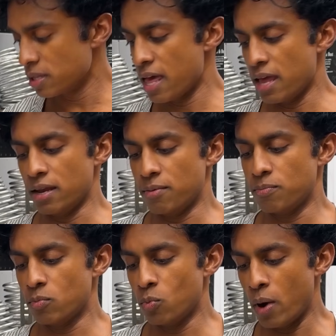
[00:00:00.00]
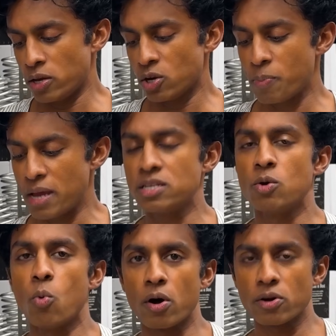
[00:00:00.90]
that when you're
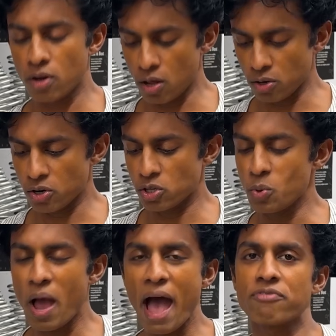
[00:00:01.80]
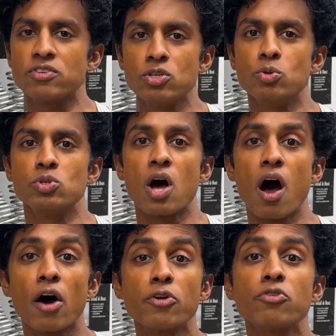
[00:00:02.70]
painting watercolor, you have to use
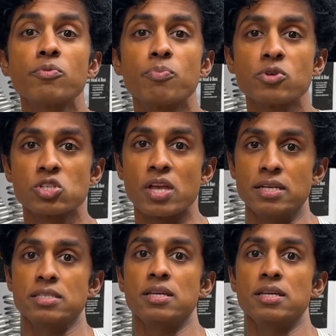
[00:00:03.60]
100%